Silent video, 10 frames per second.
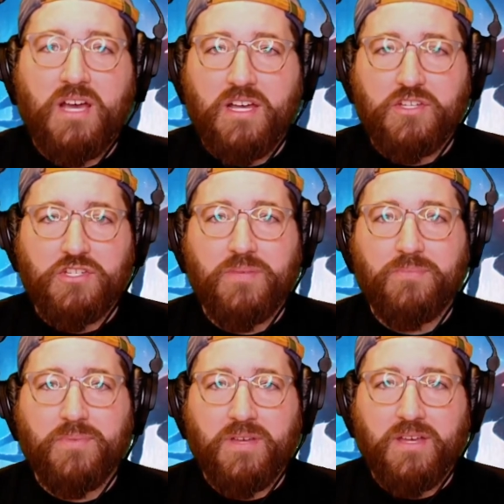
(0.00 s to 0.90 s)

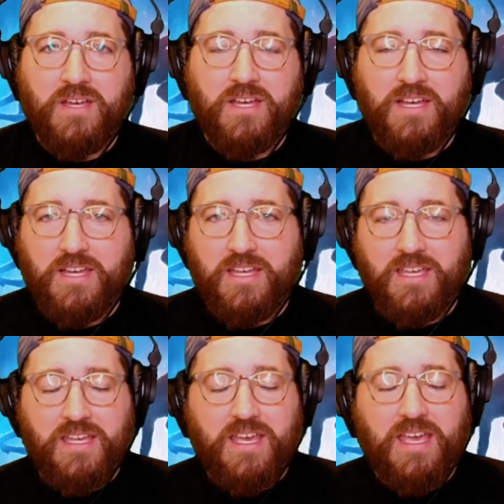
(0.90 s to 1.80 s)
ship,
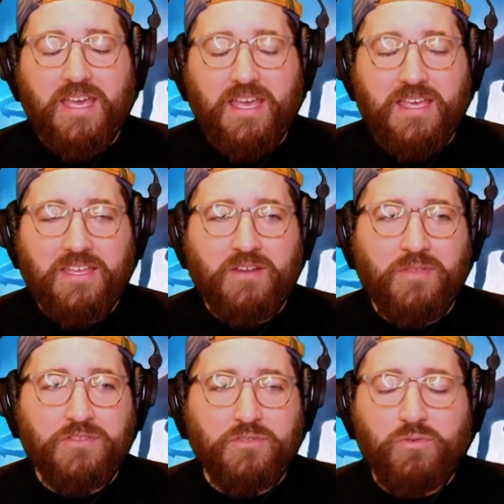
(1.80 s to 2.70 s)

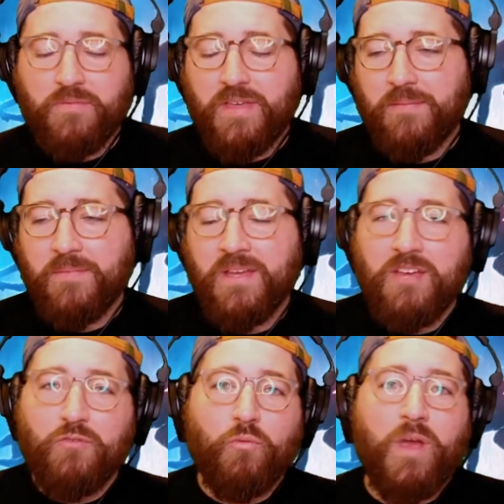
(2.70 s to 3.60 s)
the two of them,
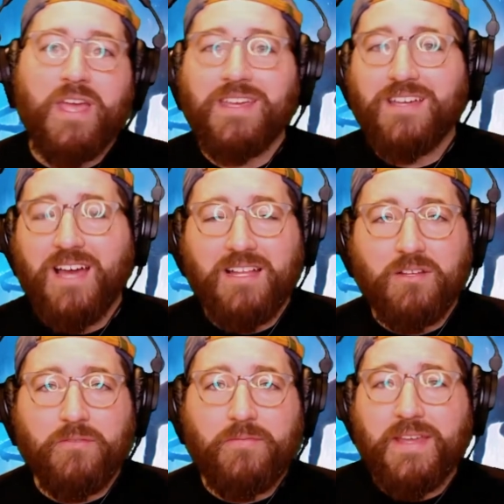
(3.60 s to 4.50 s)
Rey and
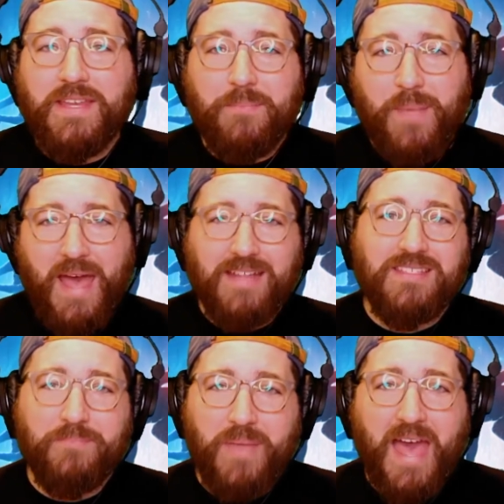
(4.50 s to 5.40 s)
Kylo, fighting back
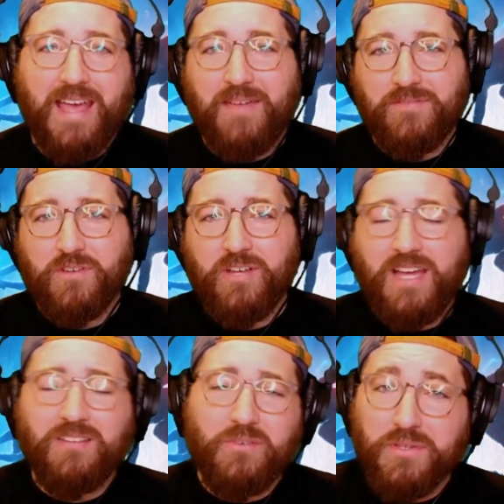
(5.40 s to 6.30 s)
to back after
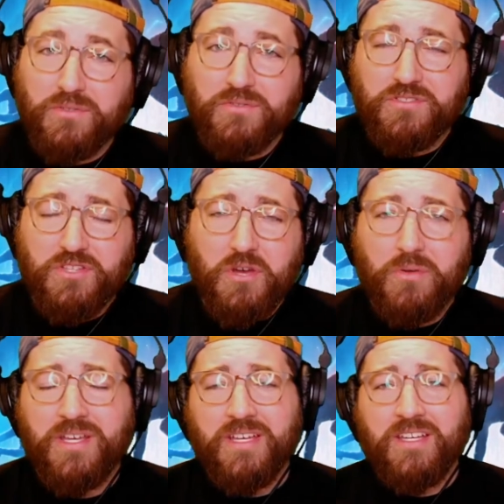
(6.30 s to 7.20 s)
Kylo killed Snoke.
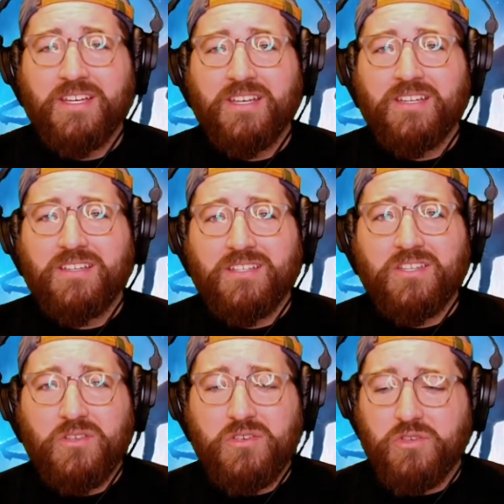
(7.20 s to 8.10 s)

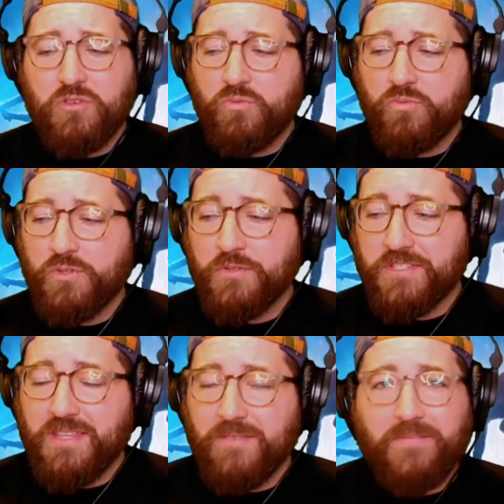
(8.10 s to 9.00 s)
You
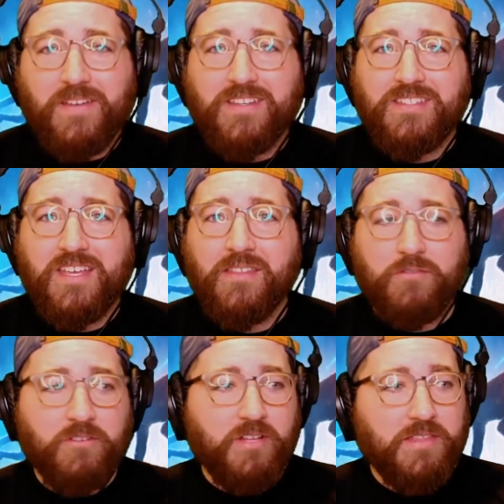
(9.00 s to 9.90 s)
see them fighting together,
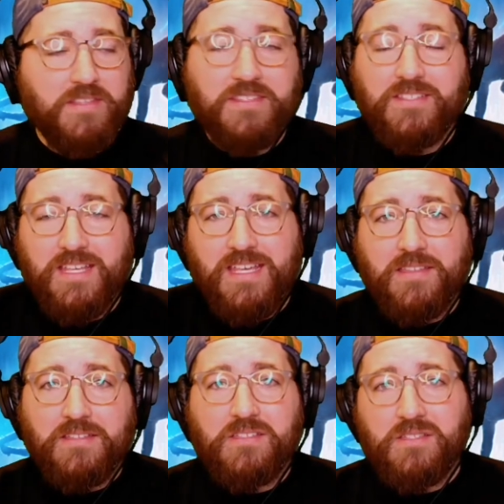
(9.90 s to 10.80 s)
and you're like, this is it.
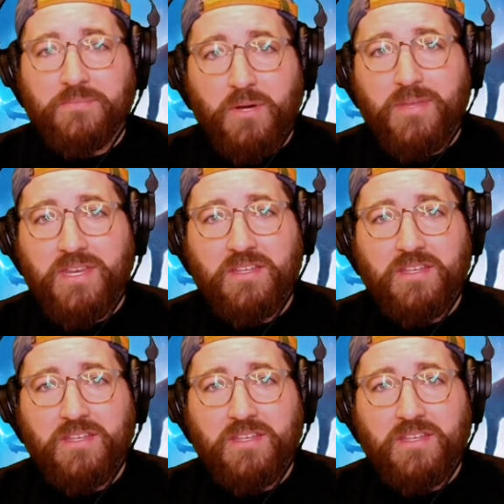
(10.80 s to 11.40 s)
This is the moment.